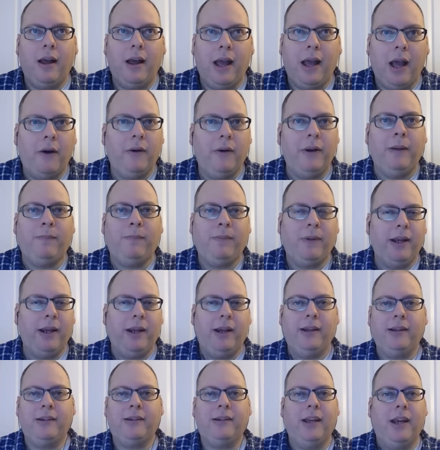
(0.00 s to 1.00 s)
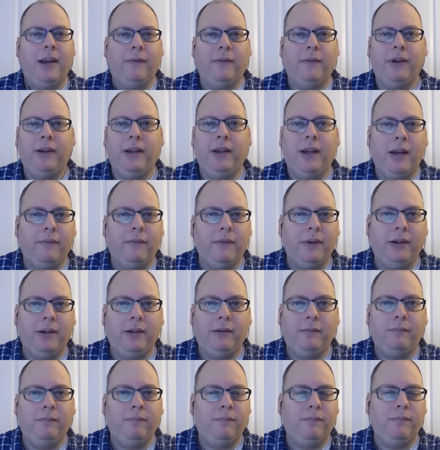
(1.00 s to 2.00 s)
how he plays
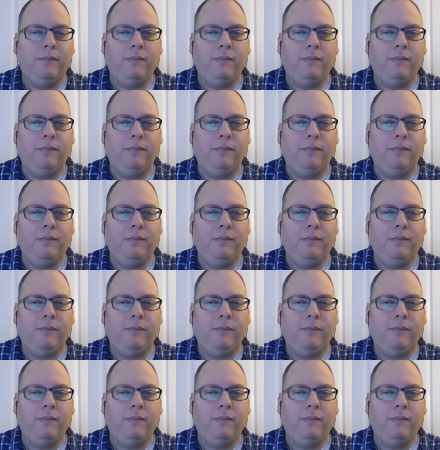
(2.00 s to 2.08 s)
every